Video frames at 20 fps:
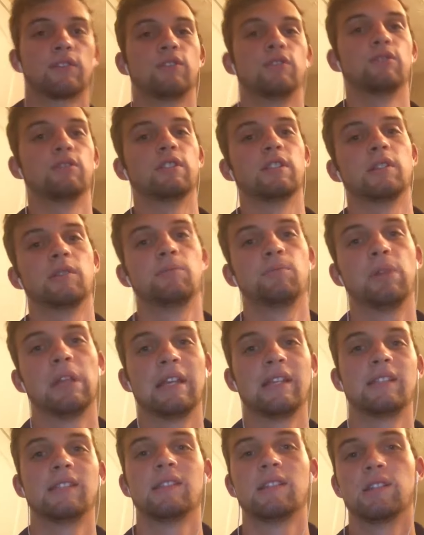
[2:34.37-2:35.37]
Seuss's
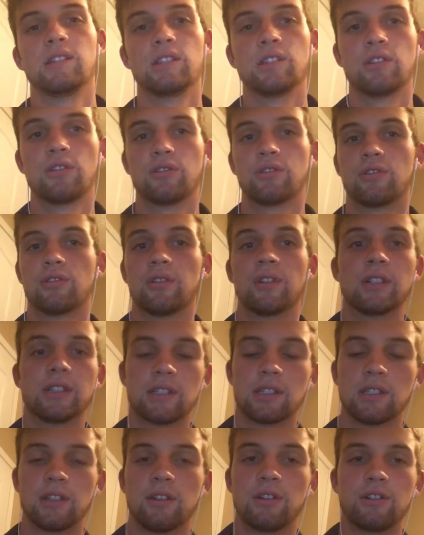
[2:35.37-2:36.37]
place in
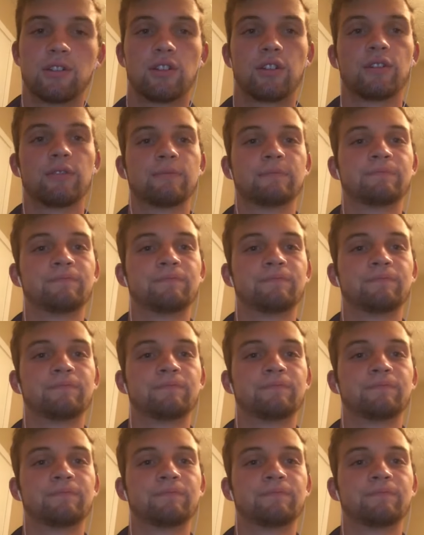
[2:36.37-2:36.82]
children's literature.